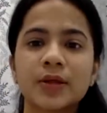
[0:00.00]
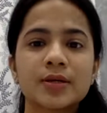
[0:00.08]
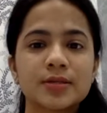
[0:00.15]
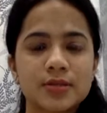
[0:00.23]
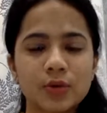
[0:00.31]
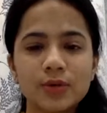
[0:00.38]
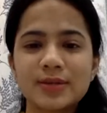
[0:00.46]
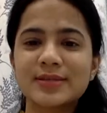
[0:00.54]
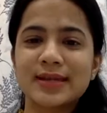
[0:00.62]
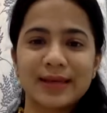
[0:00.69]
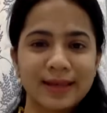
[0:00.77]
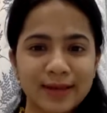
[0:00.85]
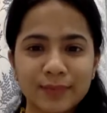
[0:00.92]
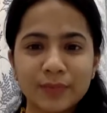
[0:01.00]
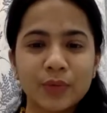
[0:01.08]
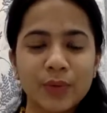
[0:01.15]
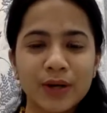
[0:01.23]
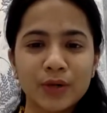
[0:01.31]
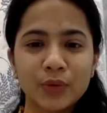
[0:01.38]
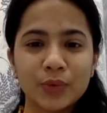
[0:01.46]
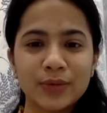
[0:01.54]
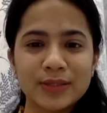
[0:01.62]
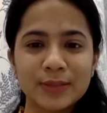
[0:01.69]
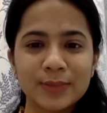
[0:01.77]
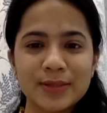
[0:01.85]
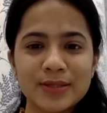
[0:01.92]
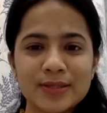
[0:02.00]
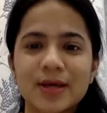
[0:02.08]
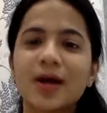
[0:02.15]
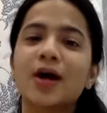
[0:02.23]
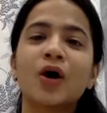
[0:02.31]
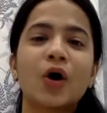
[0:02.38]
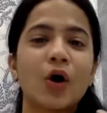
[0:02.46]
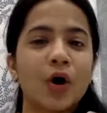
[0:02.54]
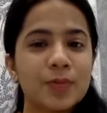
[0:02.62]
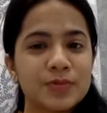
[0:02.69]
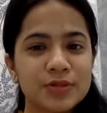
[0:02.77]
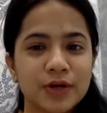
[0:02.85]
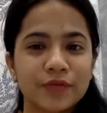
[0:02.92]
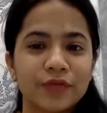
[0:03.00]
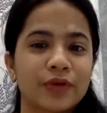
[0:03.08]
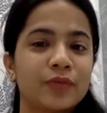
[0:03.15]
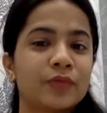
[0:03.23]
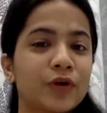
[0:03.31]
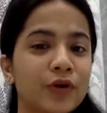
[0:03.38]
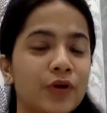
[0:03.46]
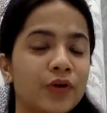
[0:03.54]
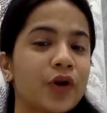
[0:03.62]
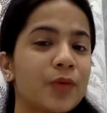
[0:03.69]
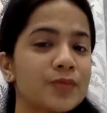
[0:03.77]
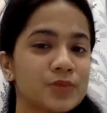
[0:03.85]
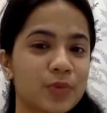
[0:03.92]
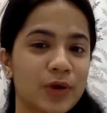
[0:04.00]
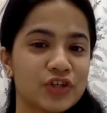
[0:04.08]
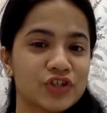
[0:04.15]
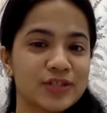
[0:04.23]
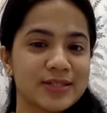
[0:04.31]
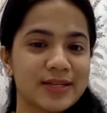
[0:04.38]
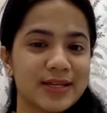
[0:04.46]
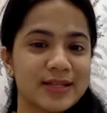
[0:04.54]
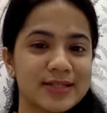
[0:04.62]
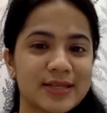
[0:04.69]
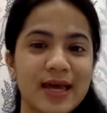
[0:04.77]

So second number one cool tip is observe, work on your observation skills.